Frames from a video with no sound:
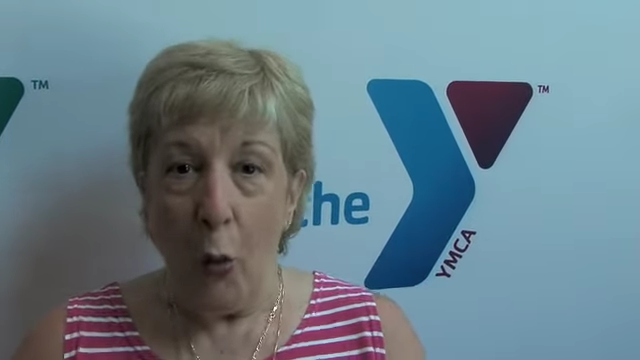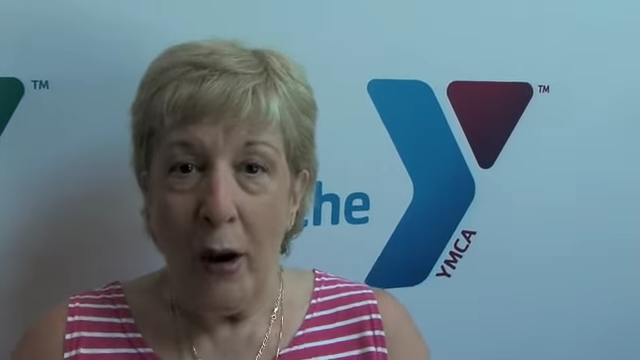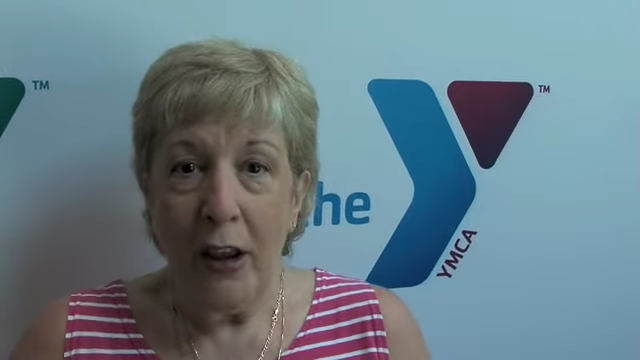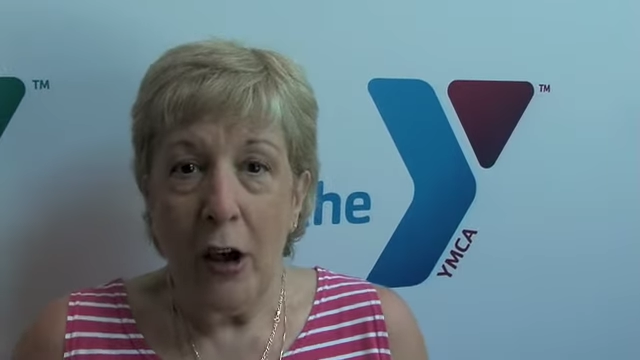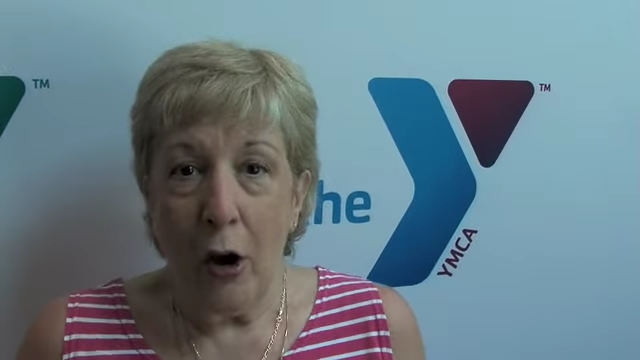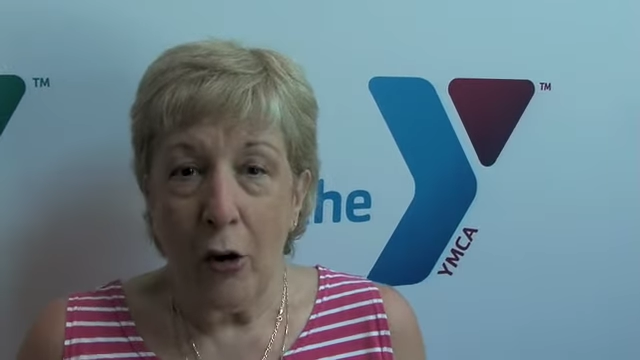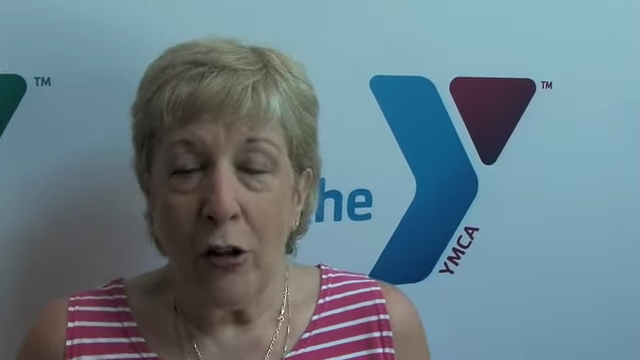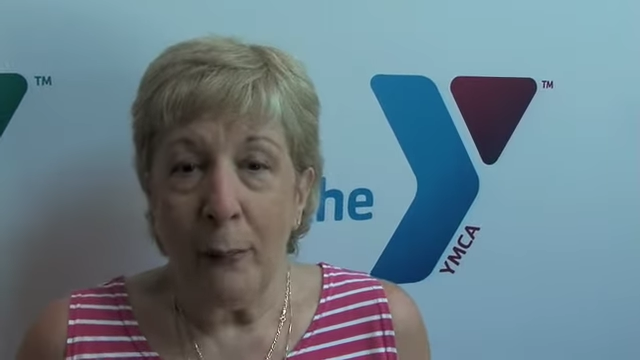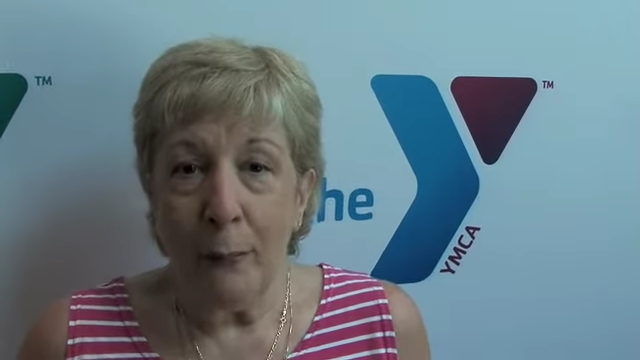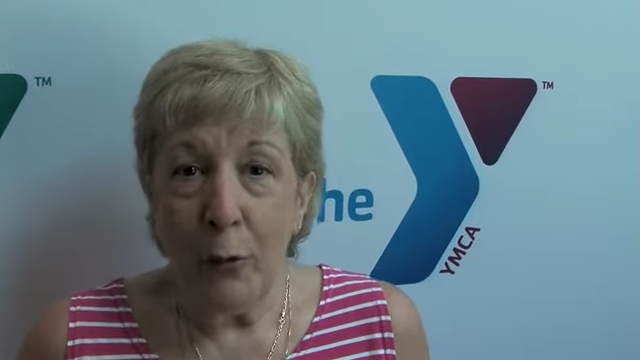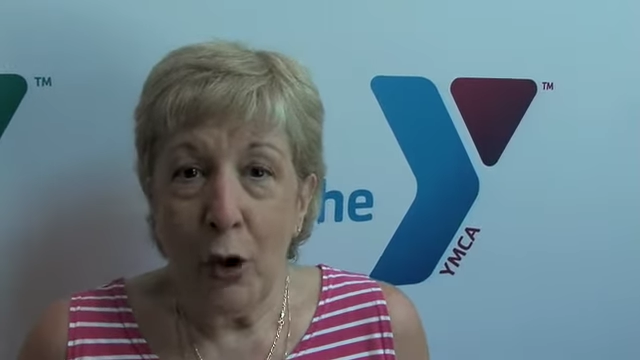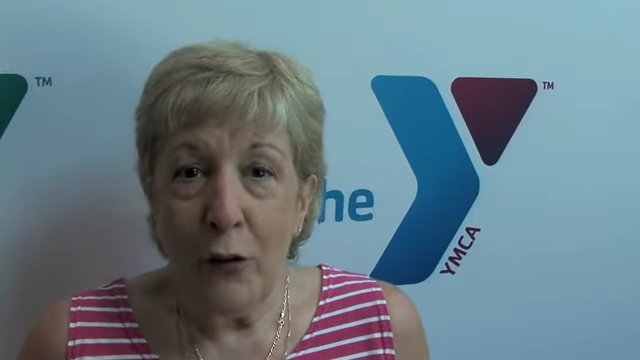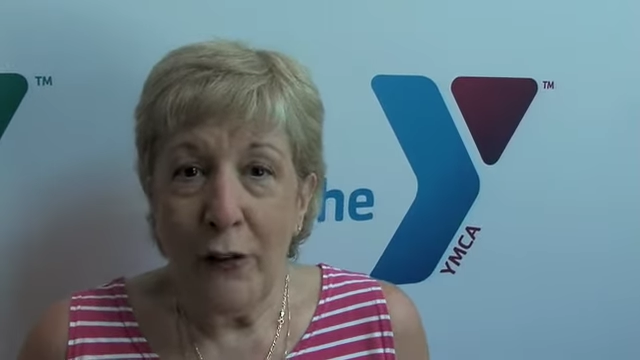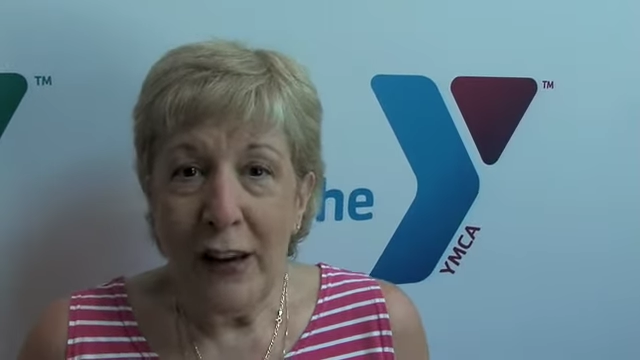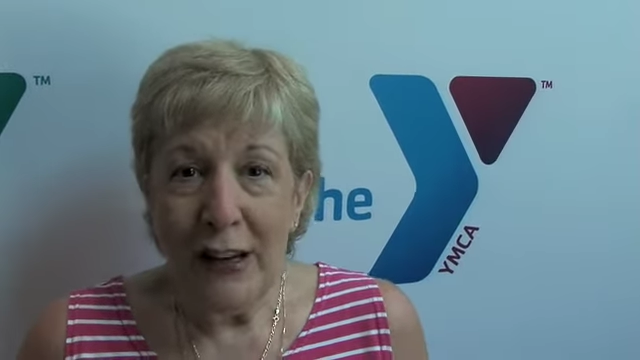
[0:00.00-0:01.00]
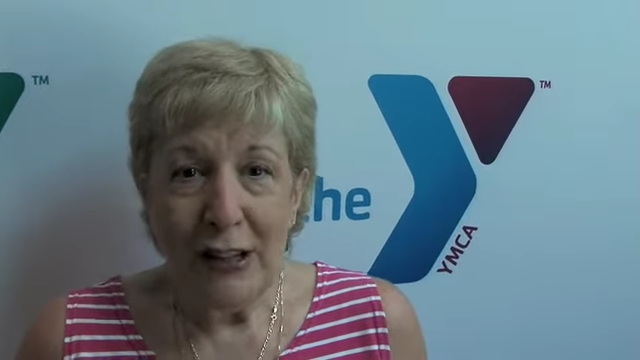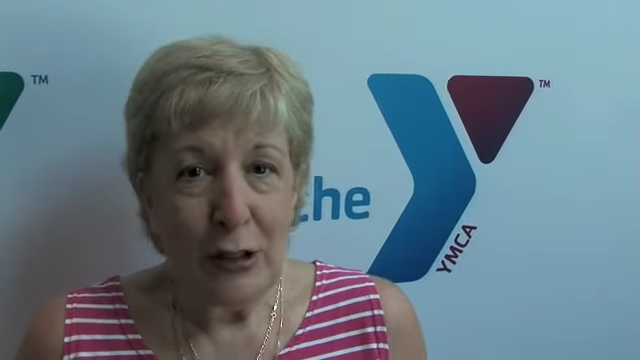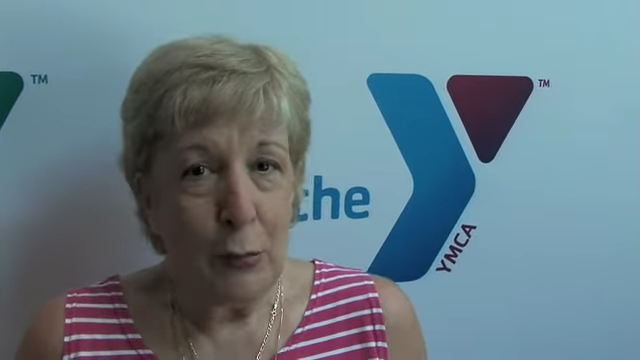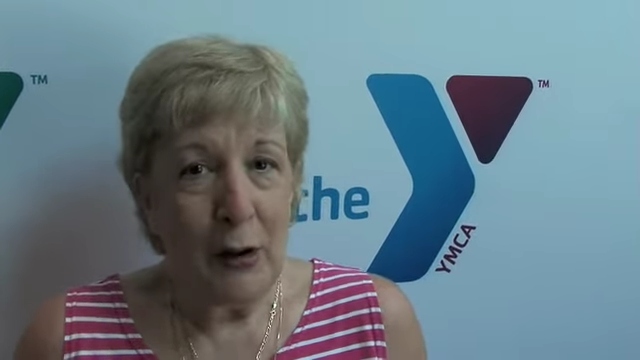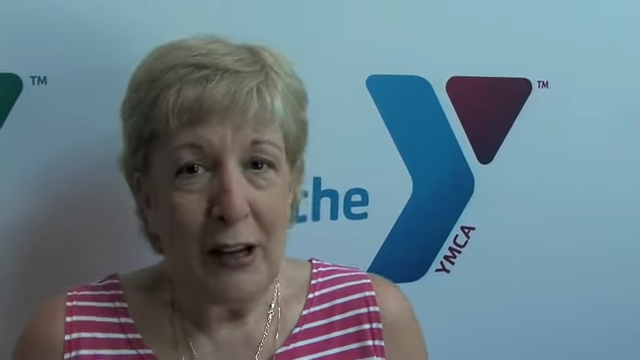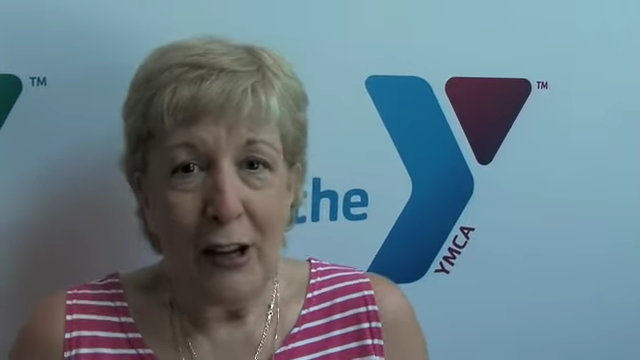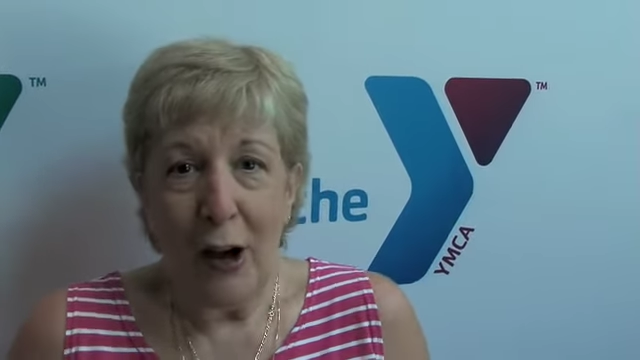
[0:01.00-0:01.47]
we go to the
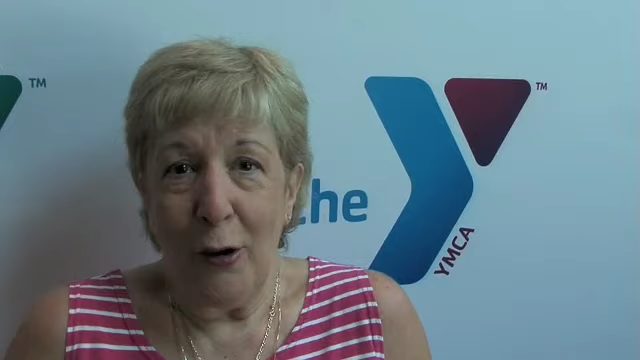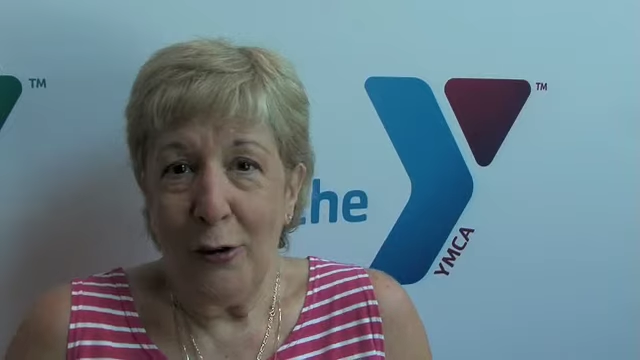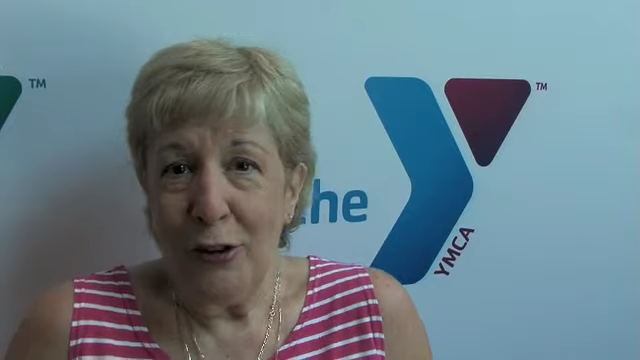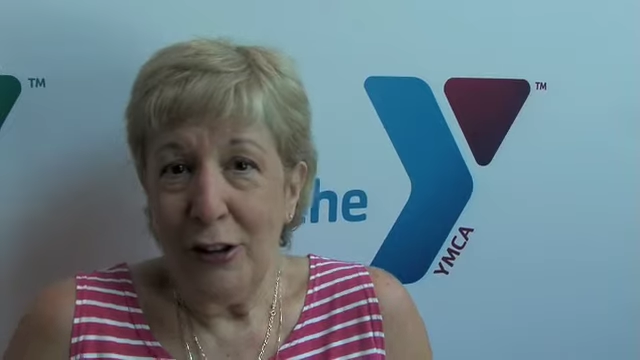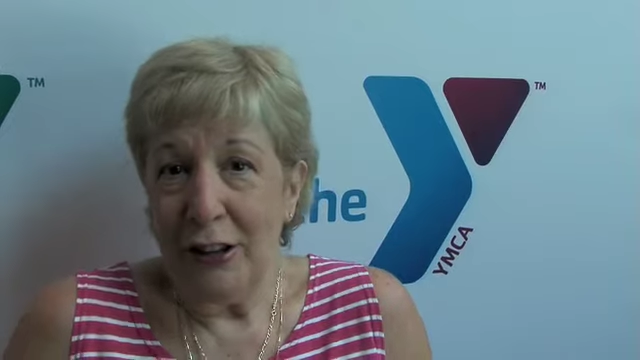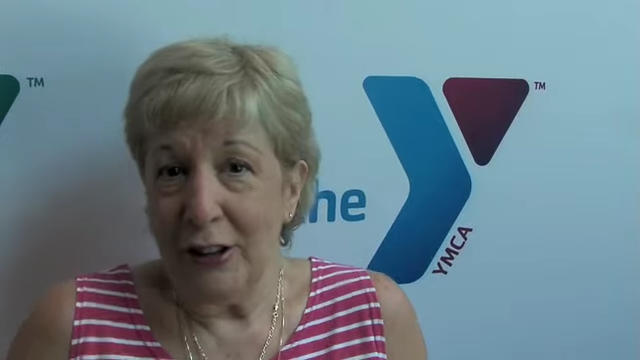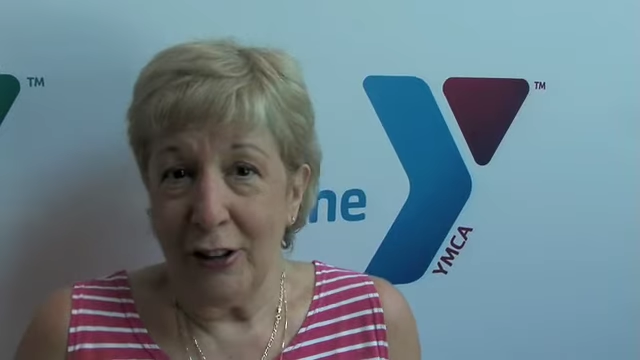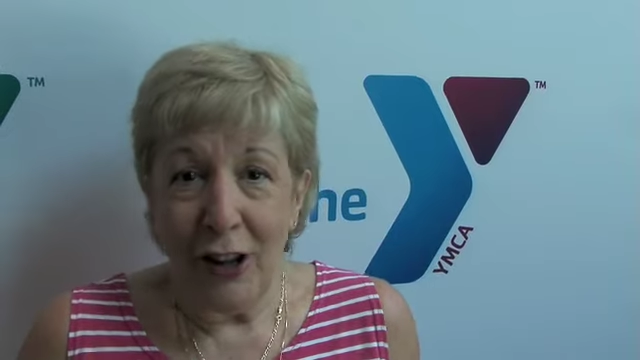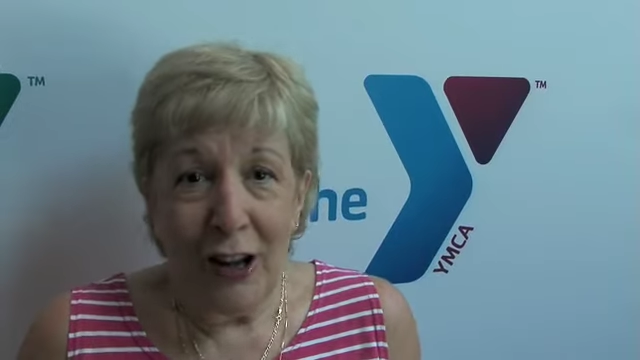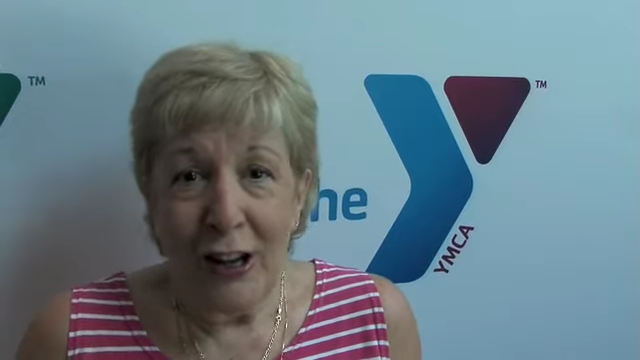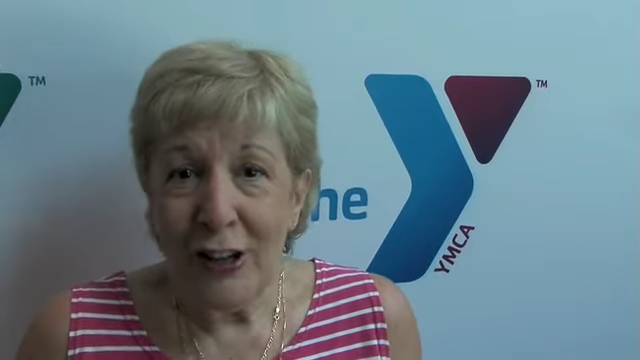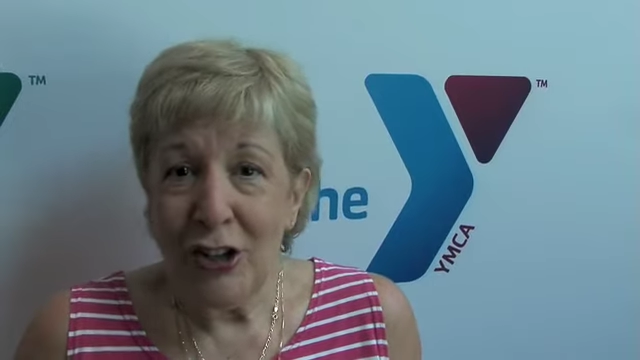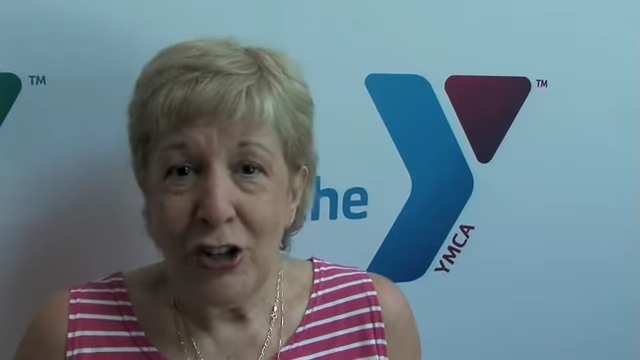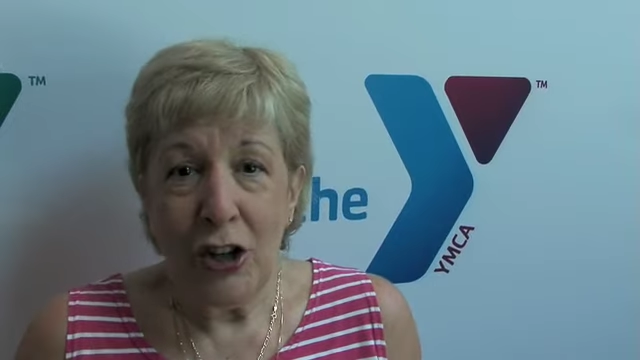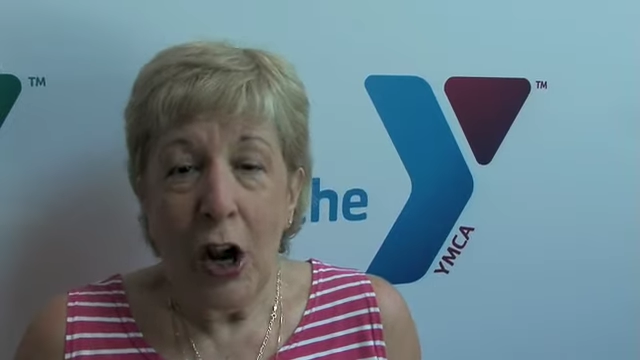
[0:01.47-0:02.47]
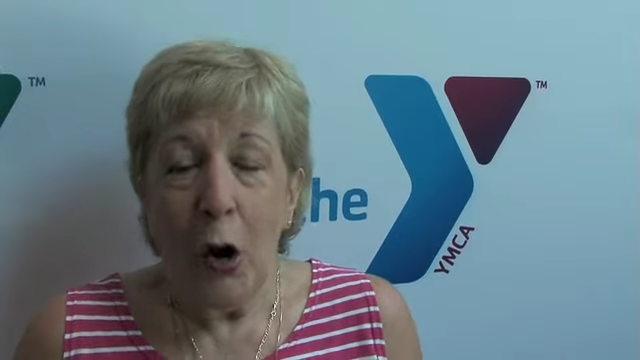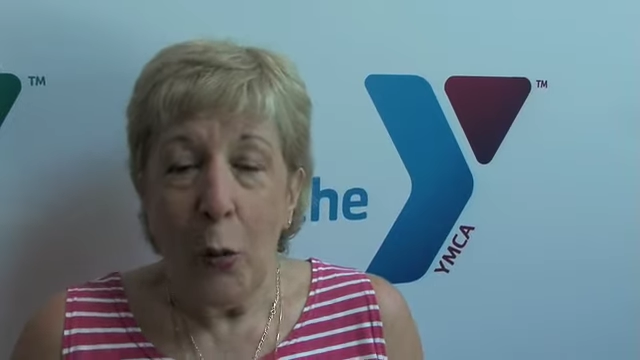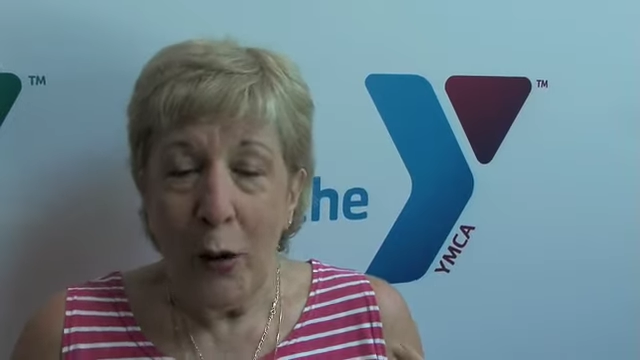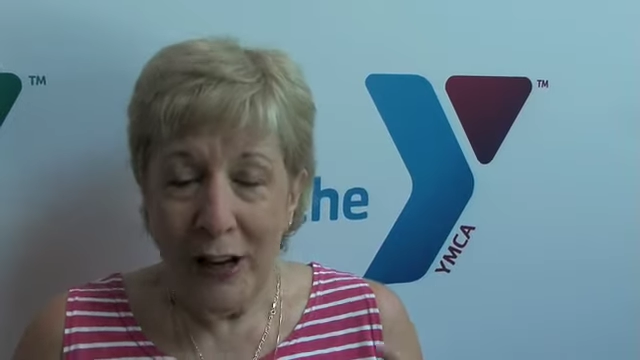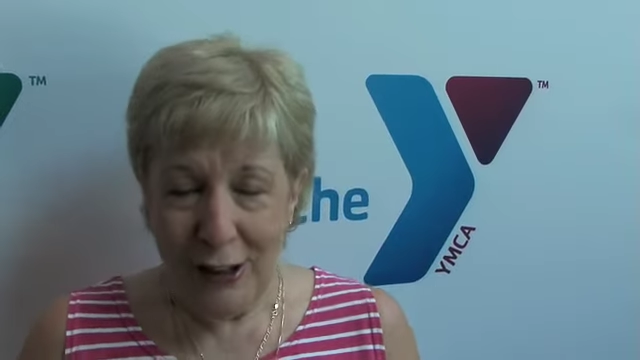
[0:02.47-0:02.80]
movies, we go to lunch,